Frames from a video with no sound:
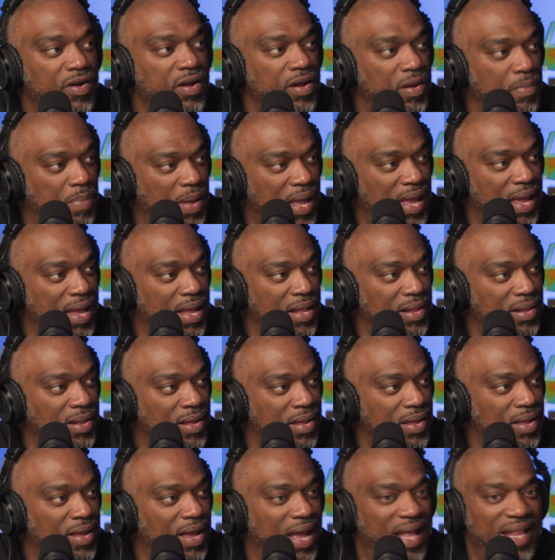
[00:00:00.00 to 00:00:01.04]
it in pain
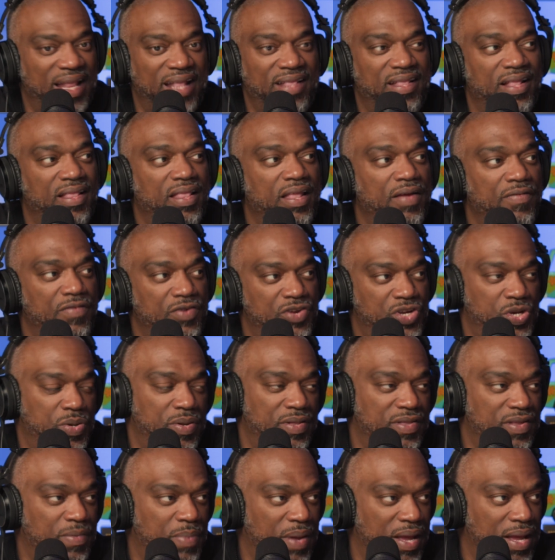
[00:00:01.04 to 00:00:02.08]
and it delivers you
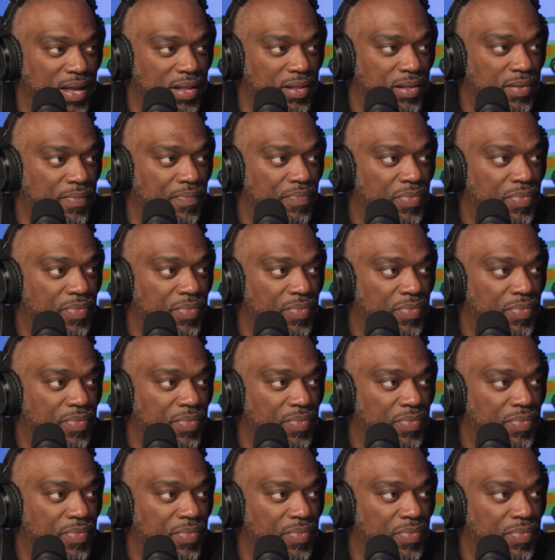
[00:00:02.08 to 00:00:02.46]
into pain.